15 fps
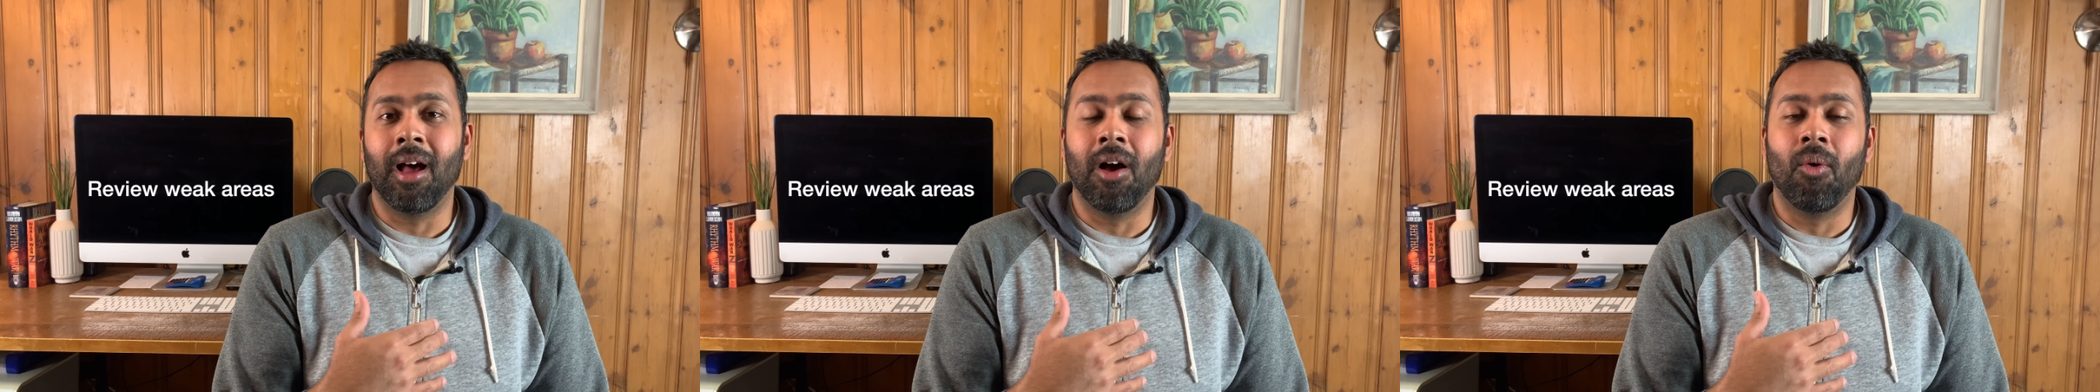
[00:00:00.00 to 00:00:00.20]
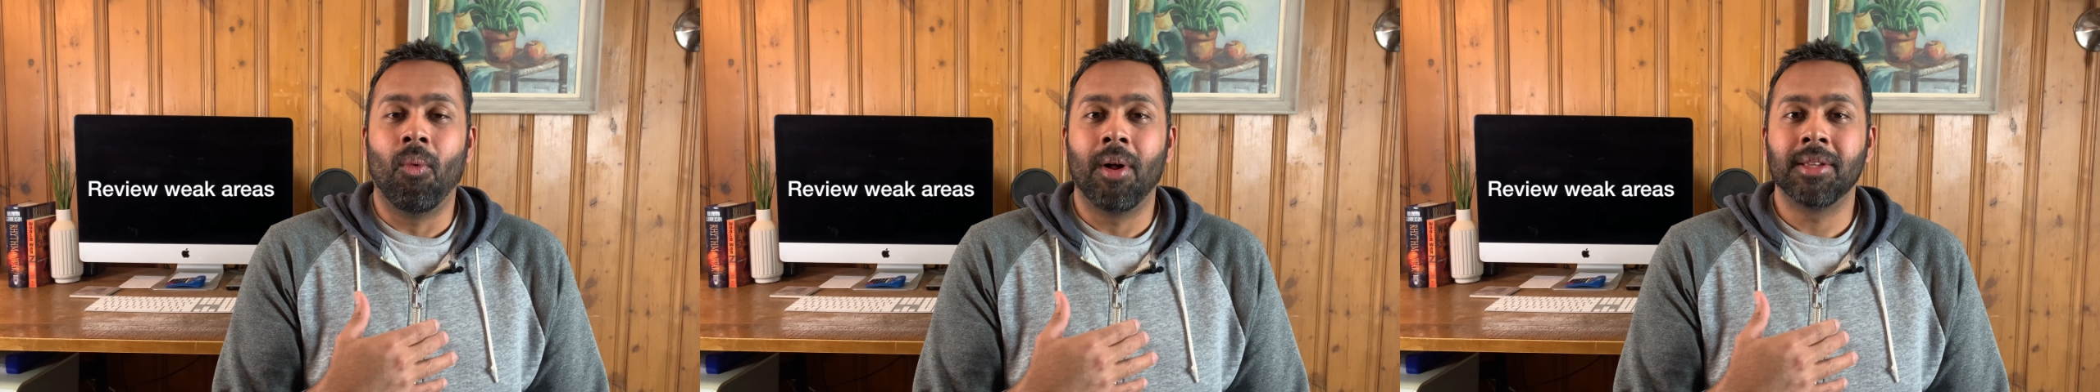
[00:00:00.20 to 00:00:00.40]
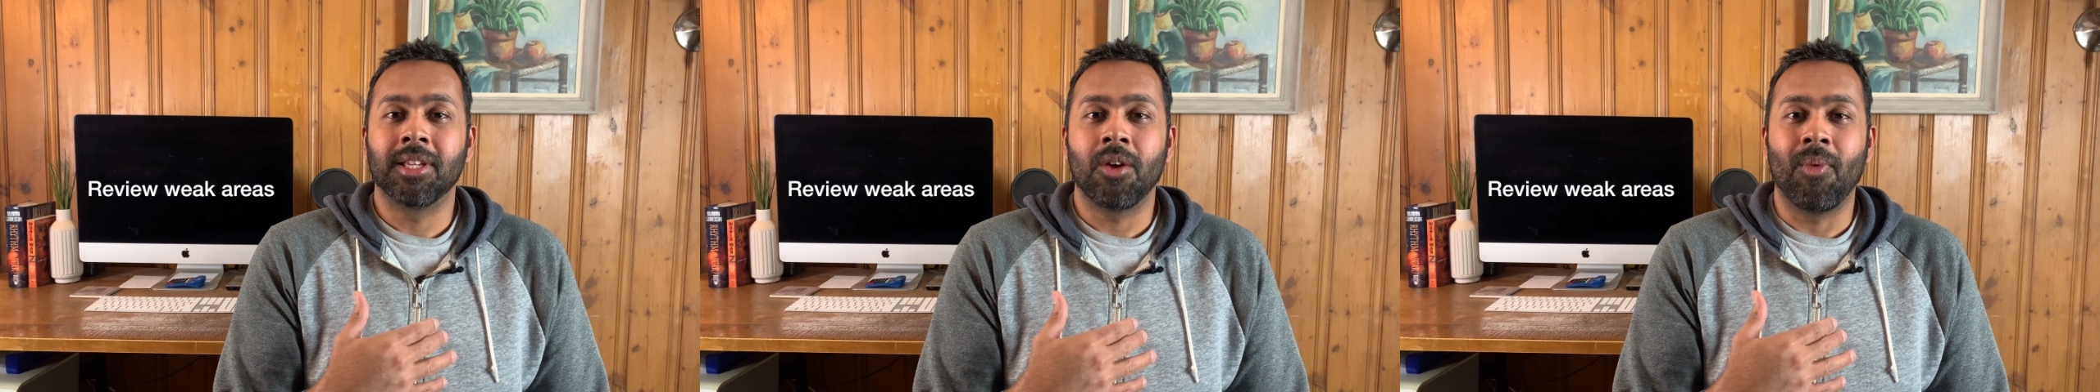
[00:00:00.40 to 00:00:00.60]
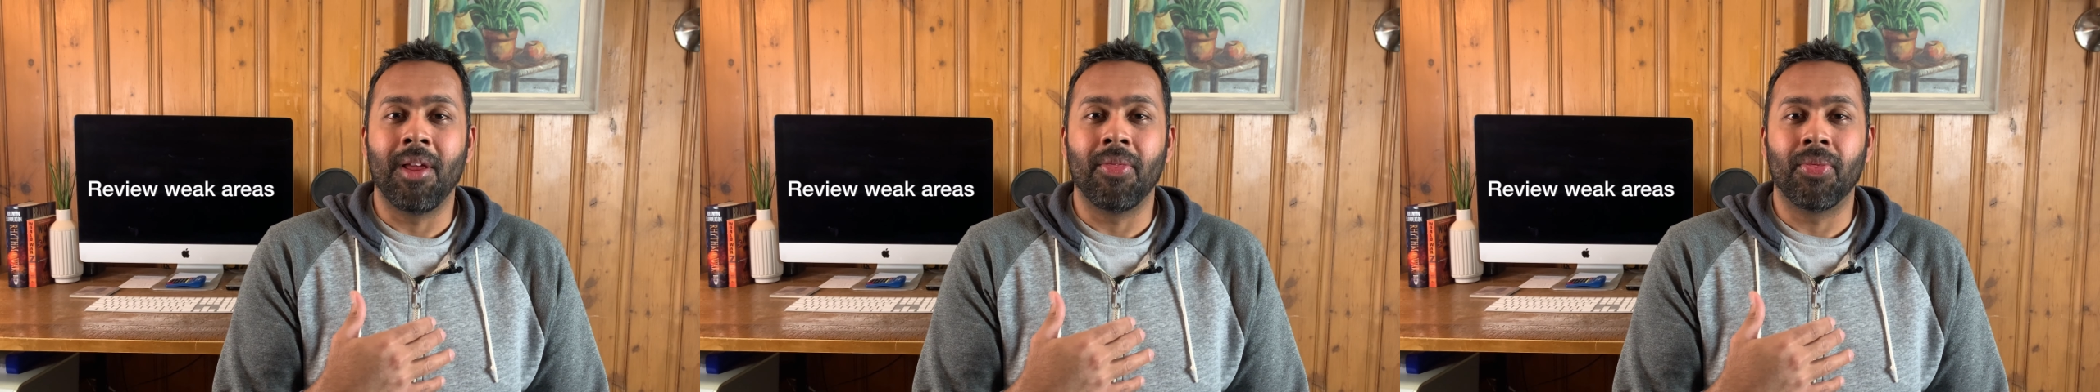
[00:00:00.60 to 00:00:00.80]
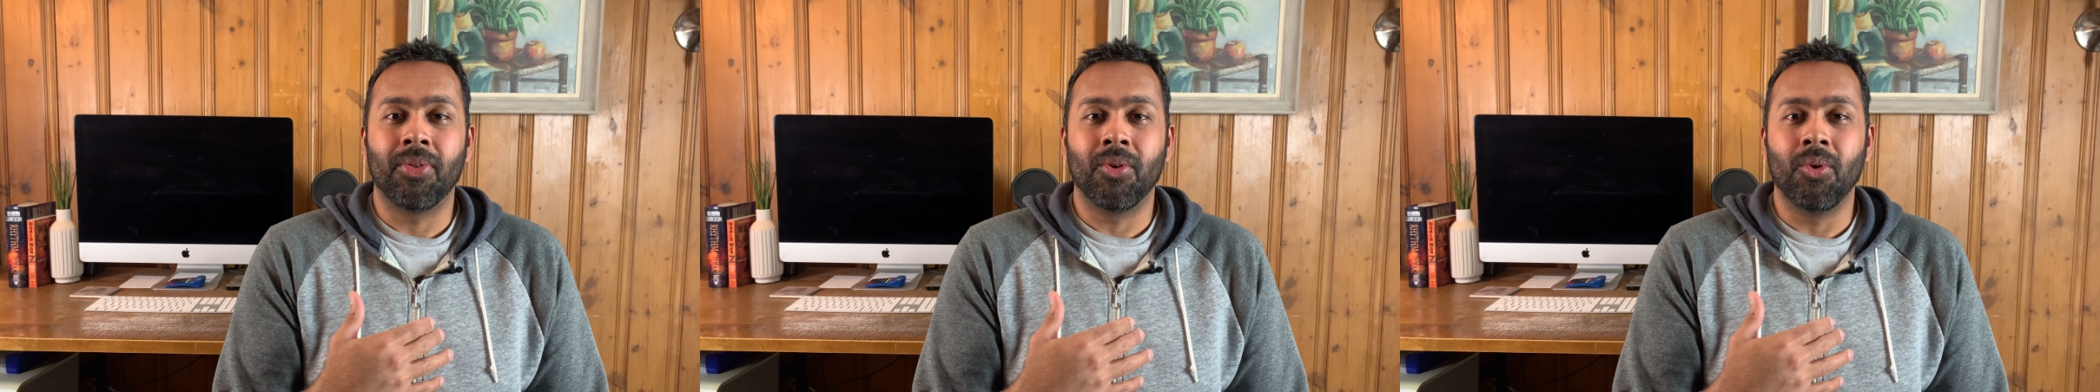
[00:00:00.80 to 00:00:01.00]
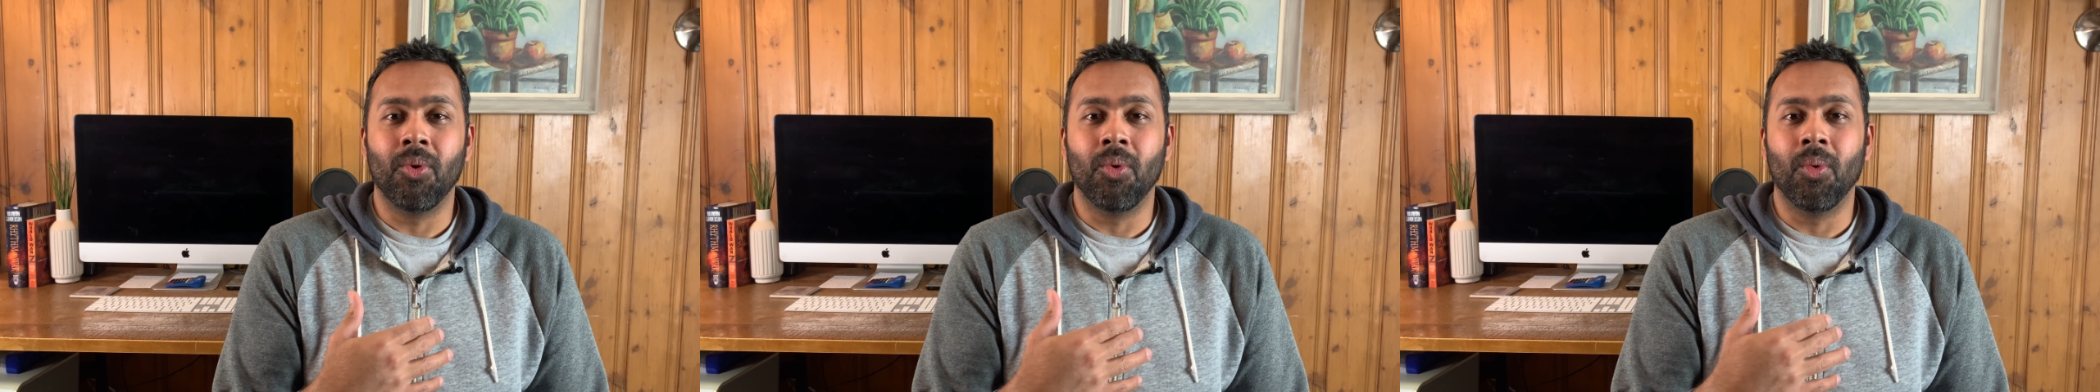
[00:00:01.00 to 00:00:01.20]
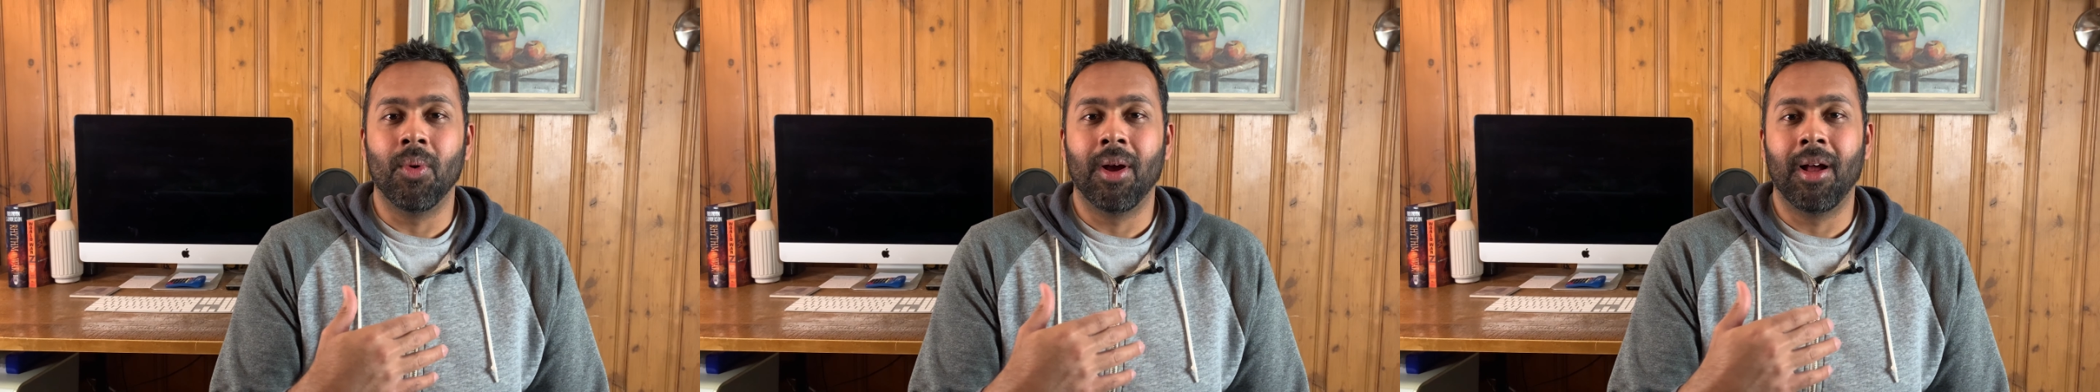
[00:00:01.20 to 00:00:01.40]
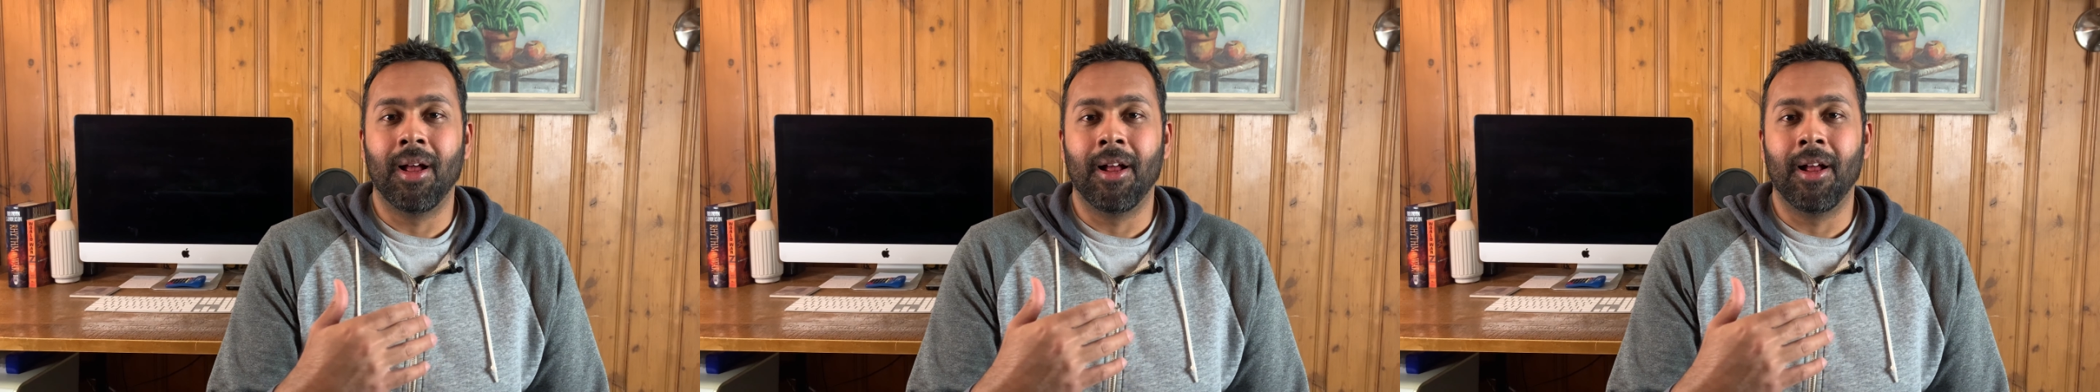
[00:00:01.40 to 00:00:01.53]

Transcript: once I went through,